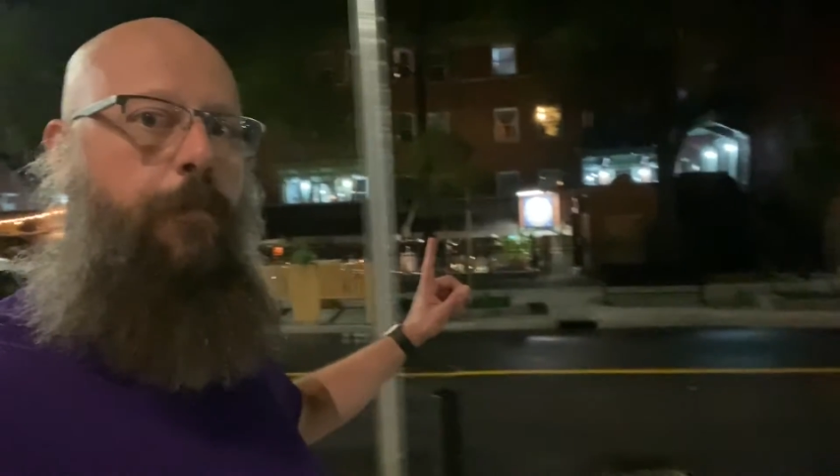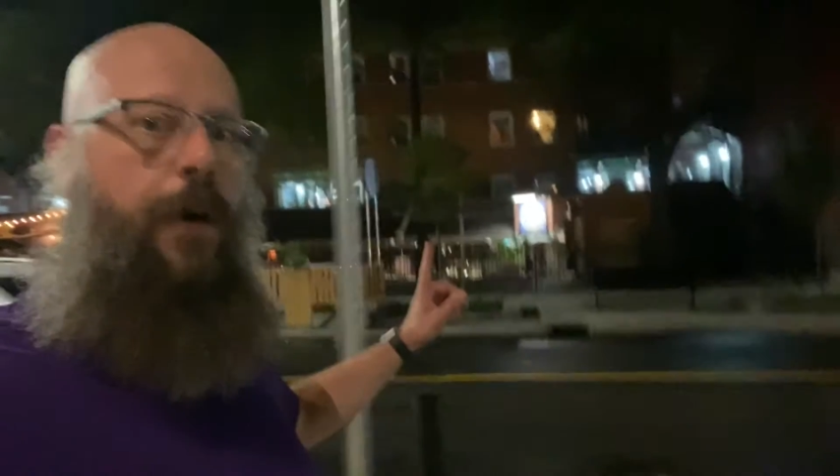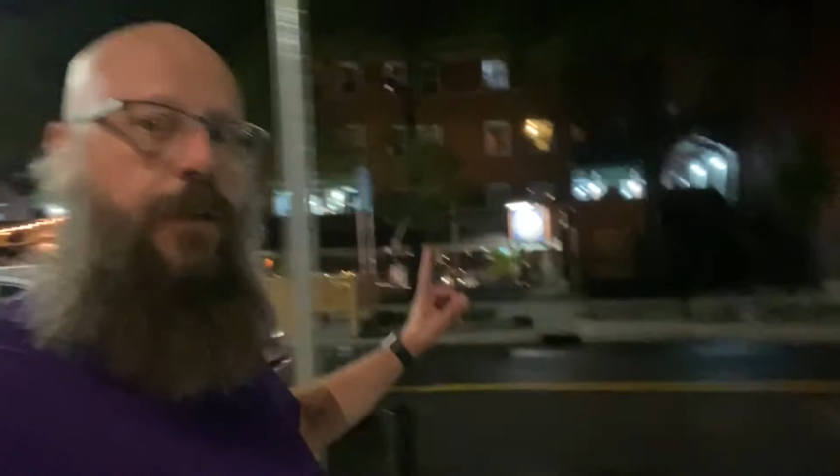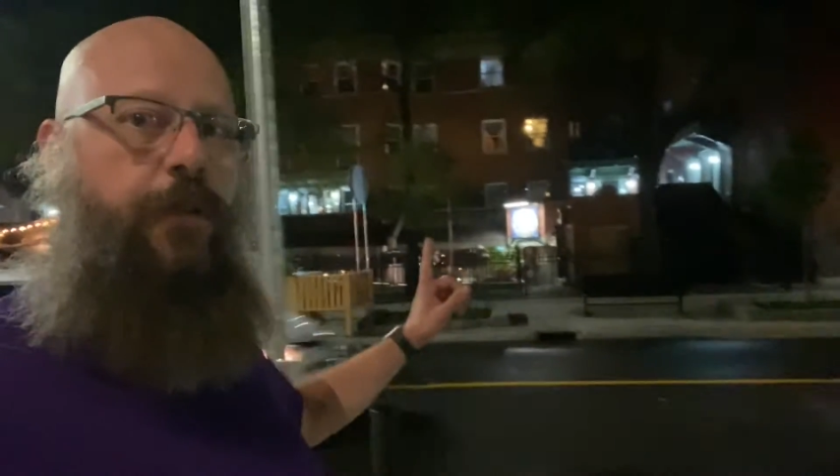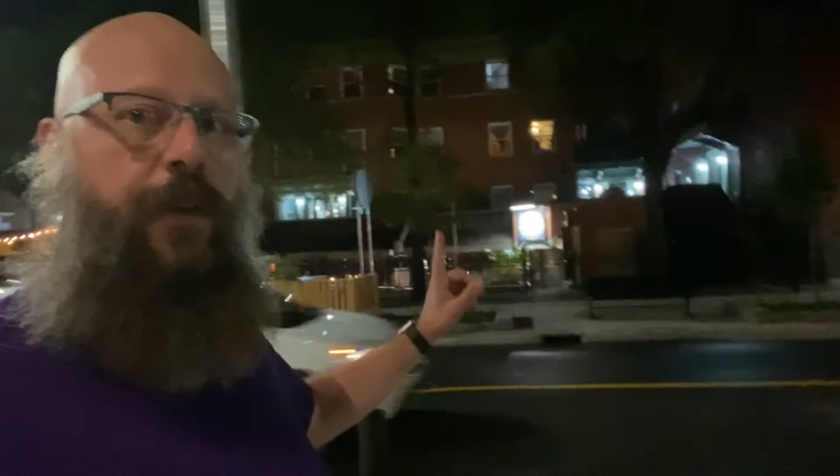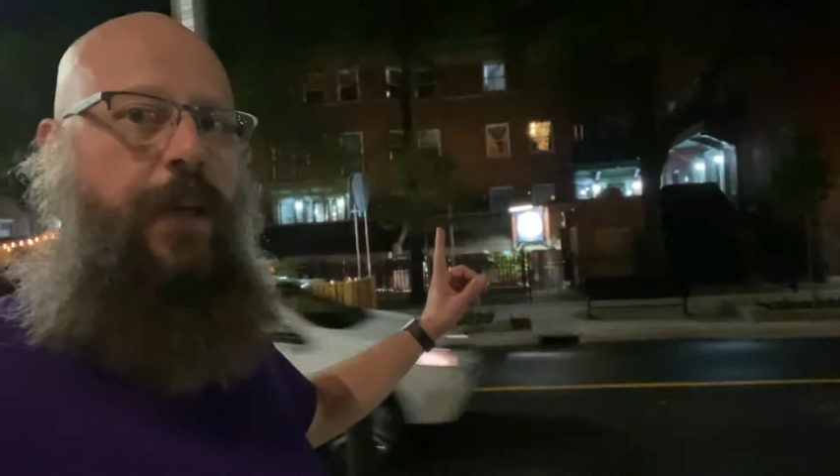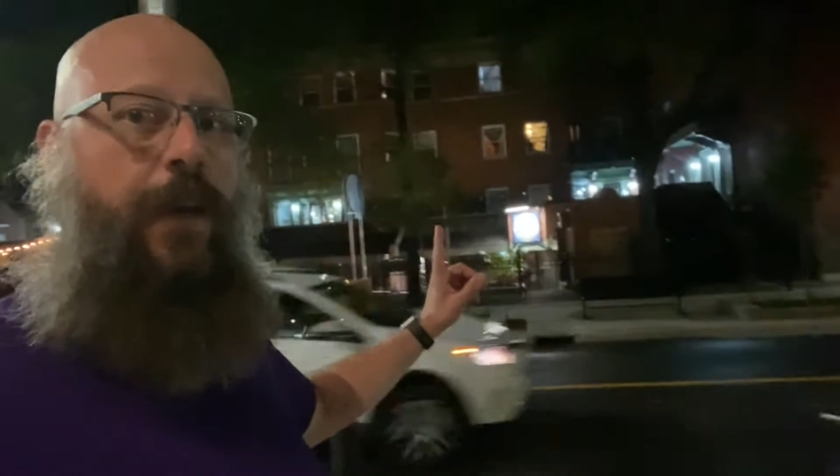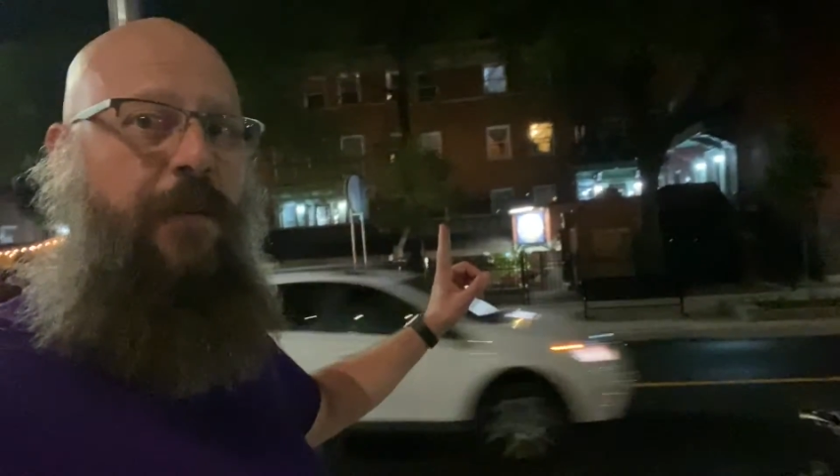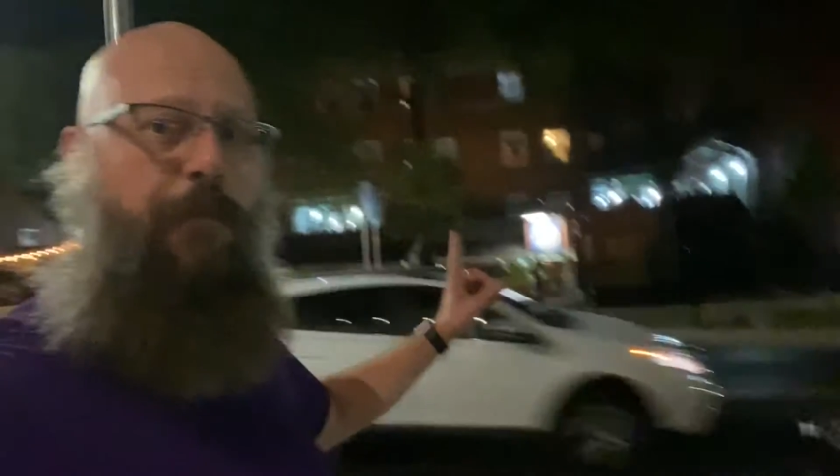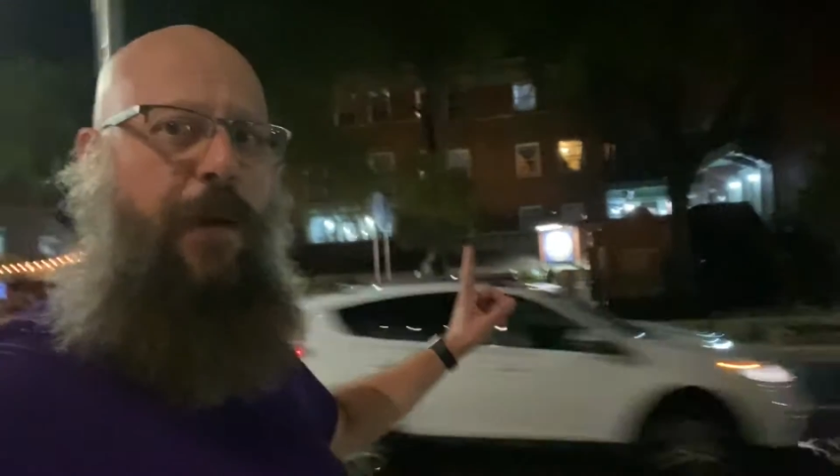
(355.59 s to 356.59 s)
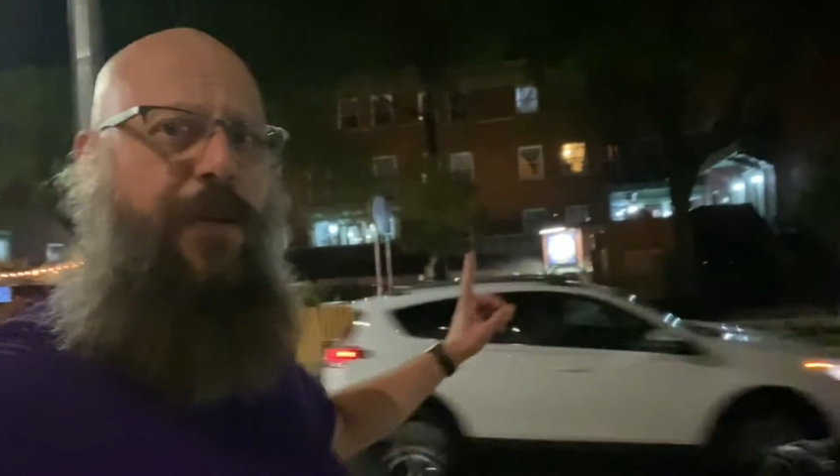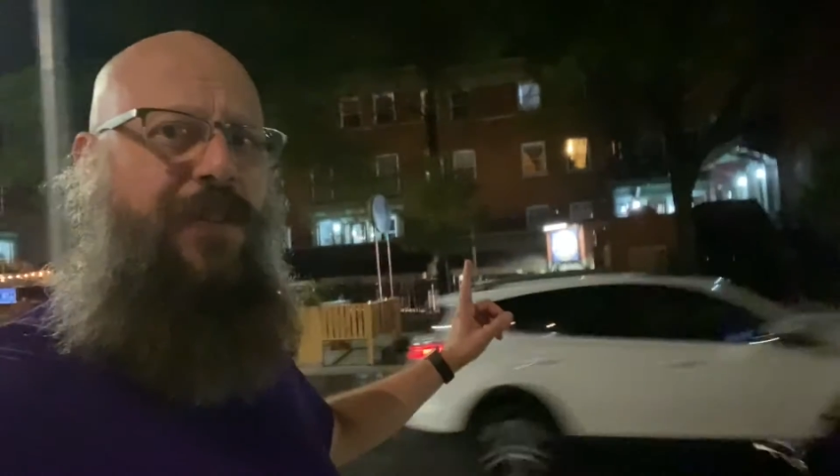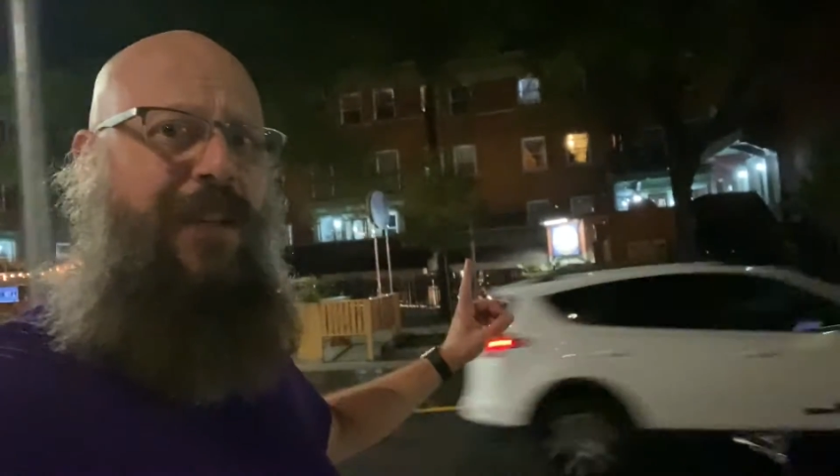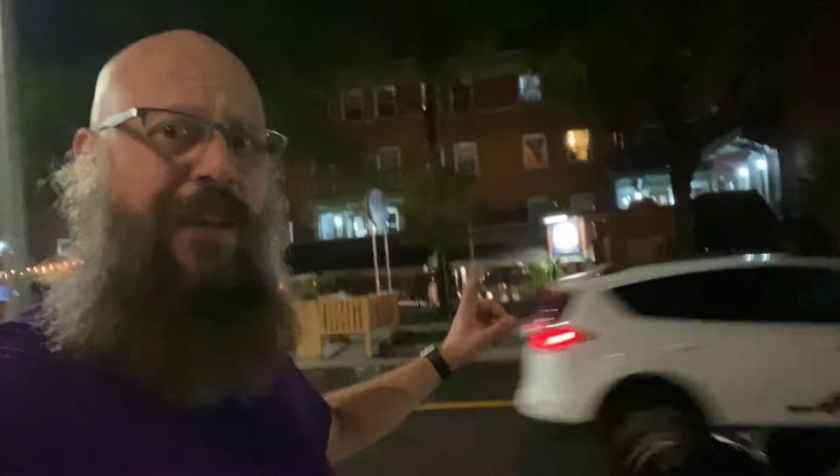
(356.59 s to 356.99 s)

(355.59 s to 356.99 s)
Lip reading: Pancho Villa, Mexican.